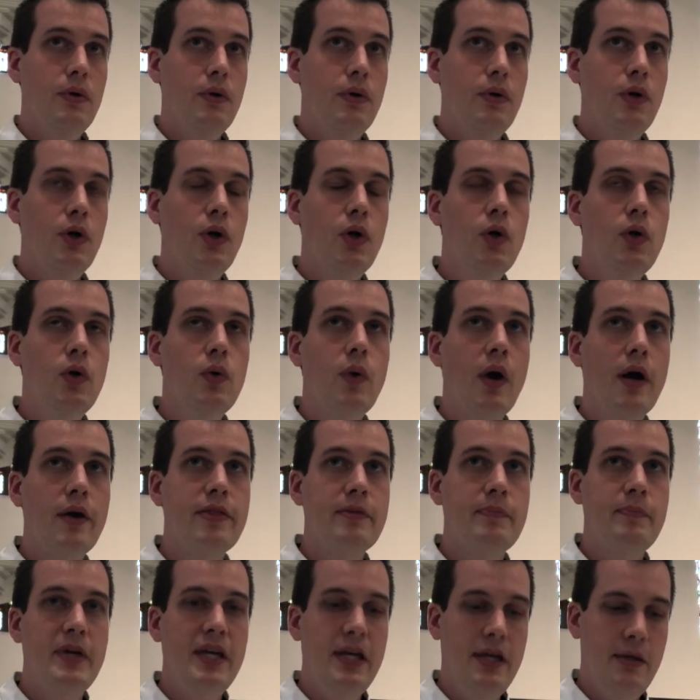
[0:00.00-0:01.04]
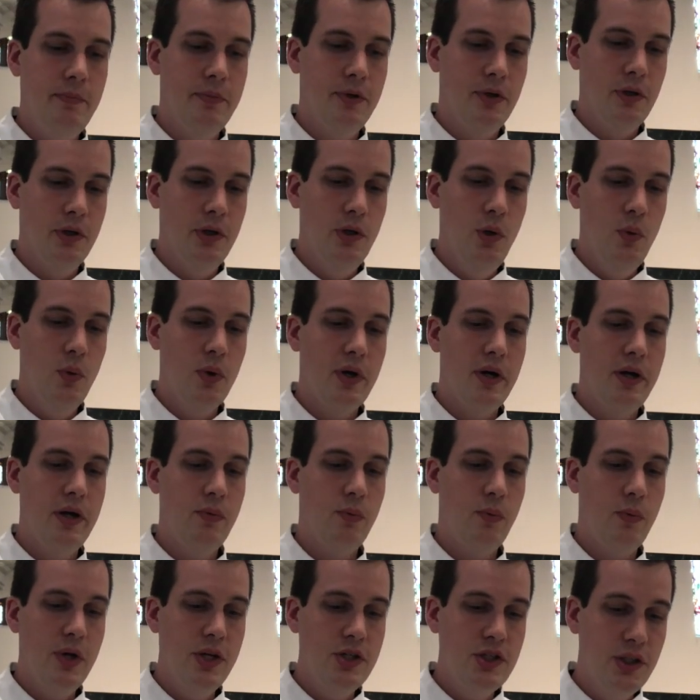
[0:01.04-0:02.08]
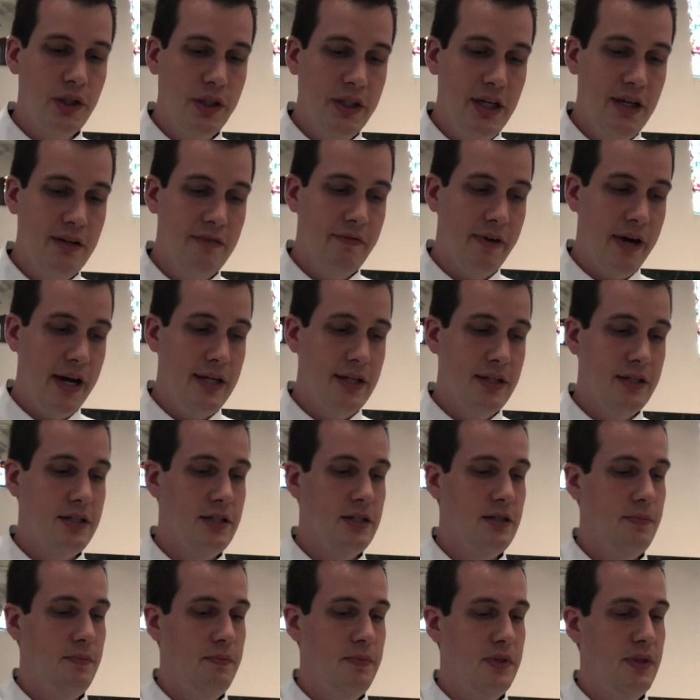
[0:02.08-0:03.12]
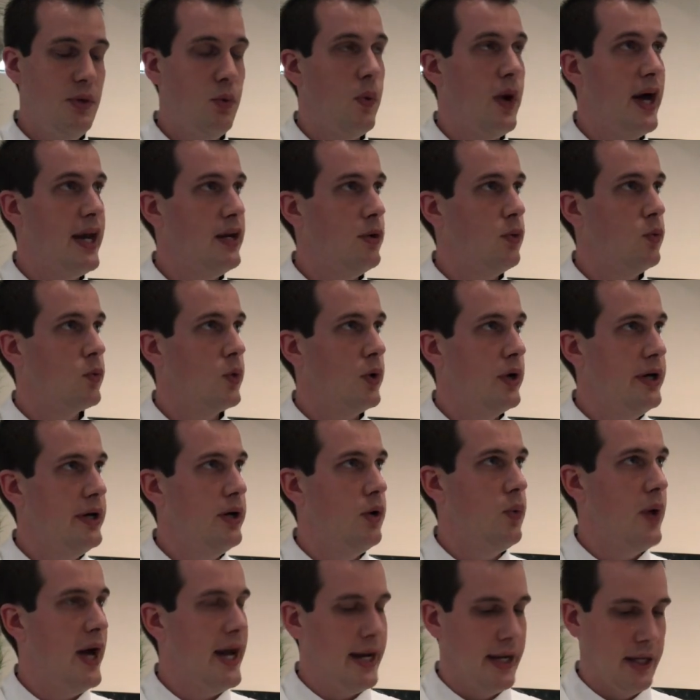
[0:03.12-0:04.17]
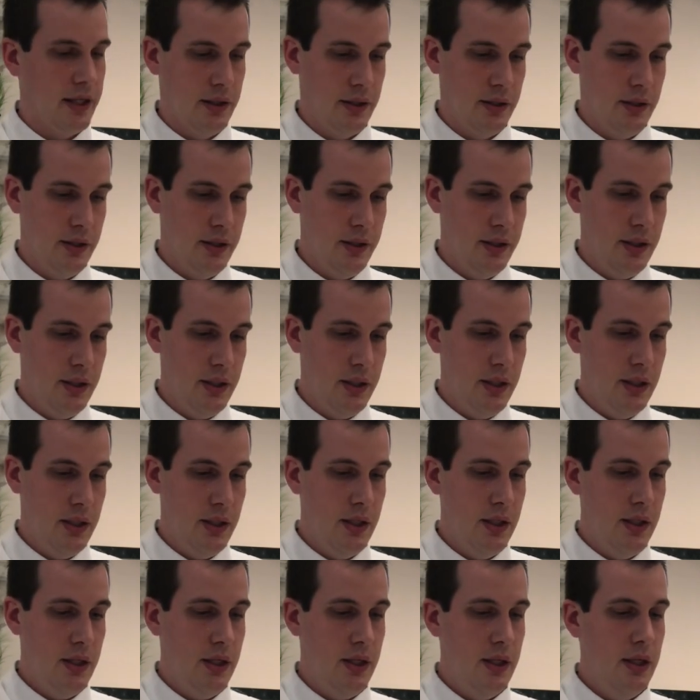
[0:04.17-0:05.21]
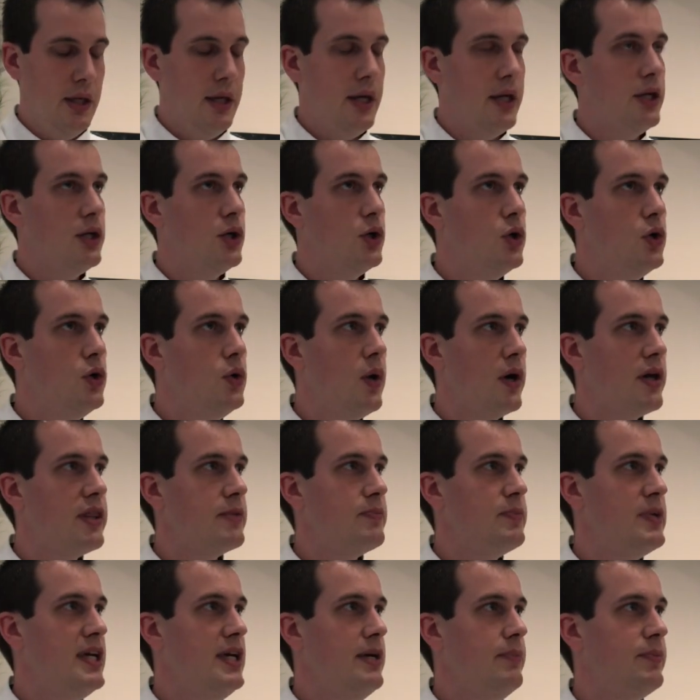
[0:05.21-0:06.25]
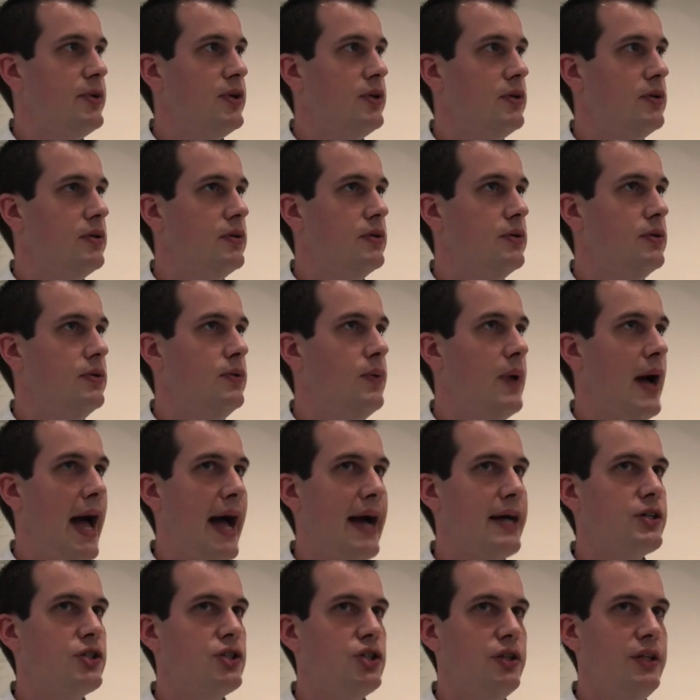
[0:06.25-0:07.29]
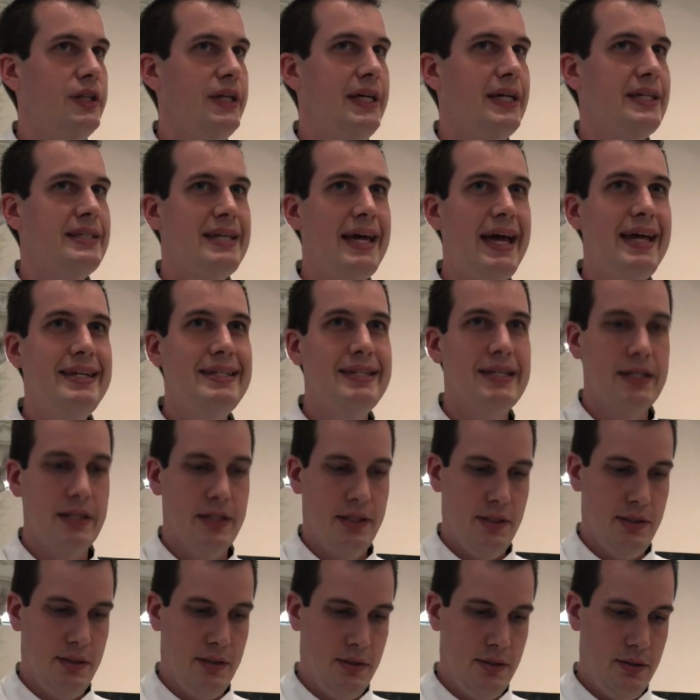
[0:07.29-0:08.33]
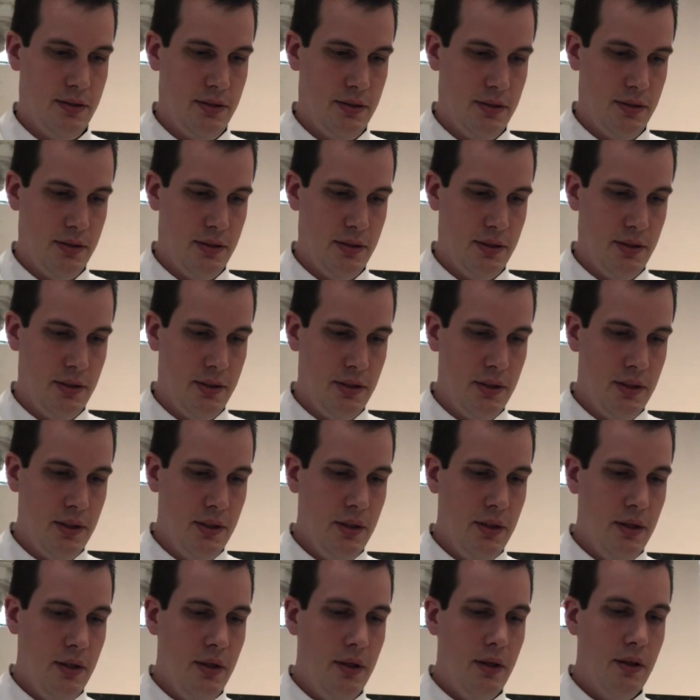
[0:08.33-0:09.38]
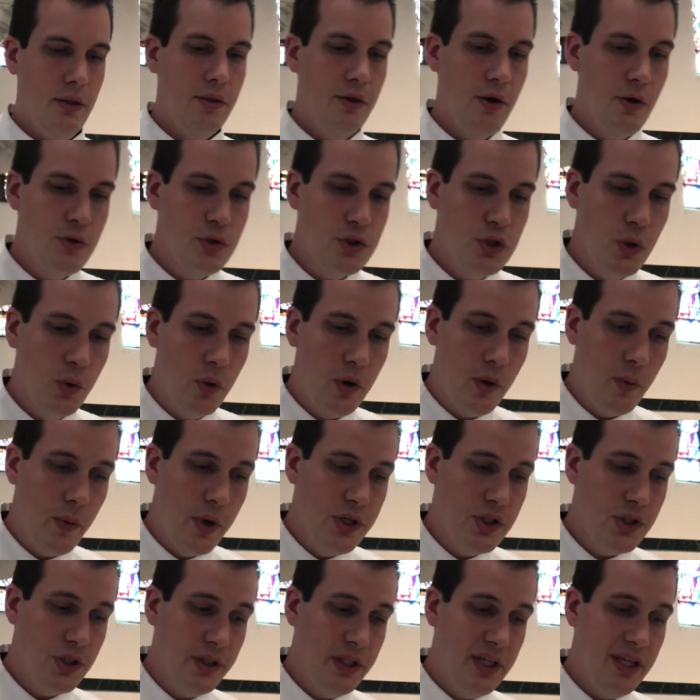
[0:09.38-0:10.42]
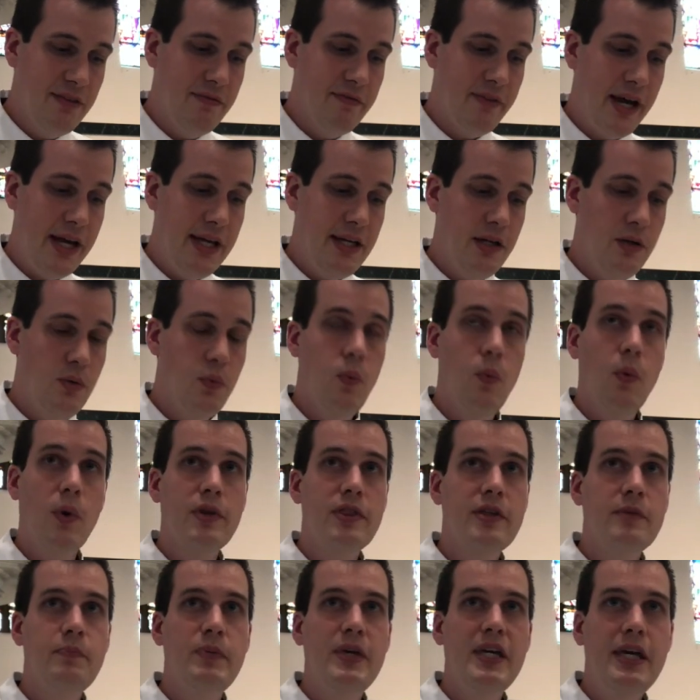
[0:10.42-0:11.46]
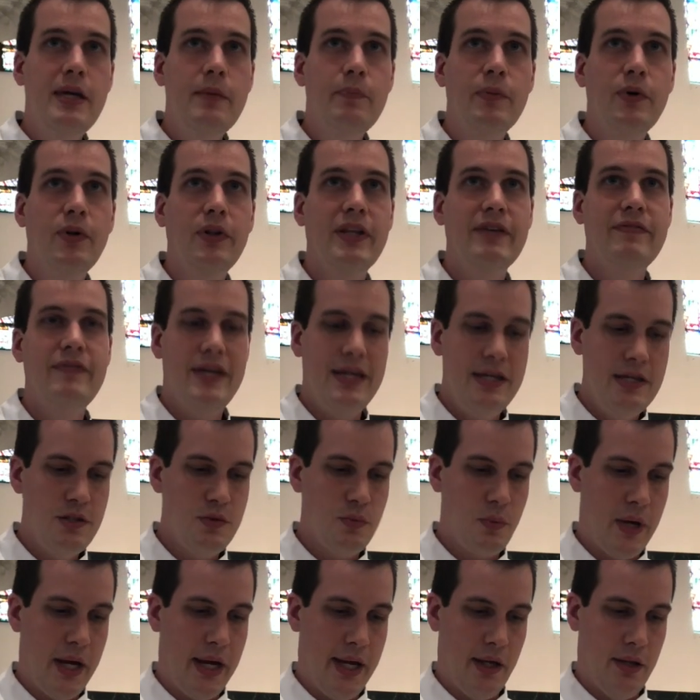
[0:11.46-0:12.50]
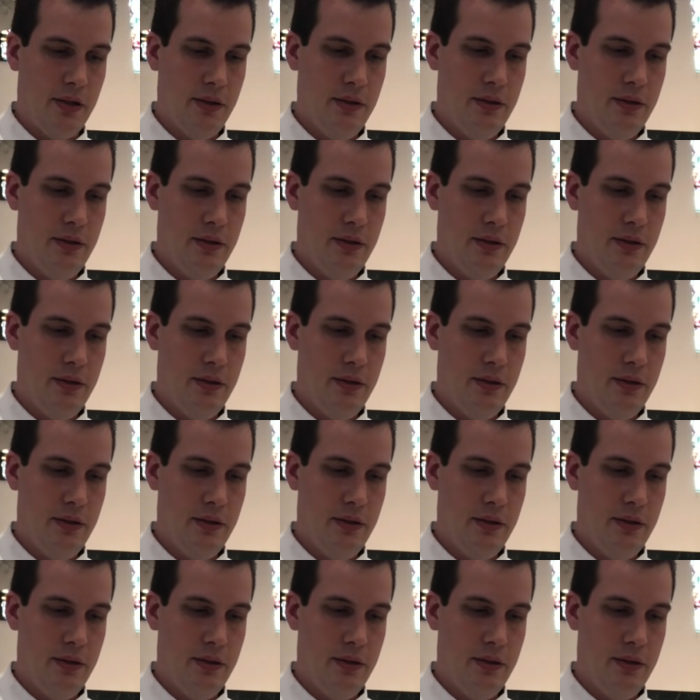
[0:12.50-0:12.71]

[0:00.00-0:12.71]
Who are the people who were originally invited to the royal wedding? And who are the people who actually attended? Those who were originally invited were the people of Israel,